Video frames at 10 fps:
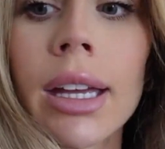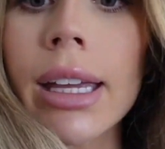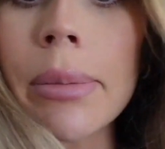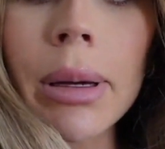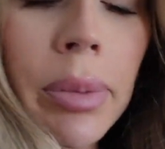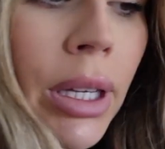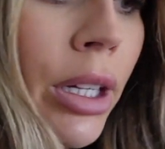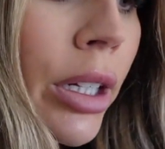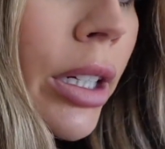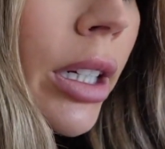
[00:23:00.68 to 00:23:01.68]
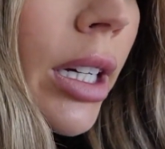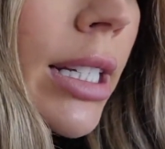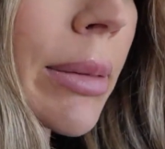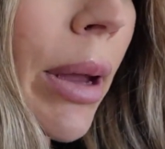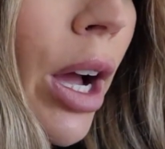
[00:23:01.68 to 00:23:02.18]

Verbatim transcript: Came up here to my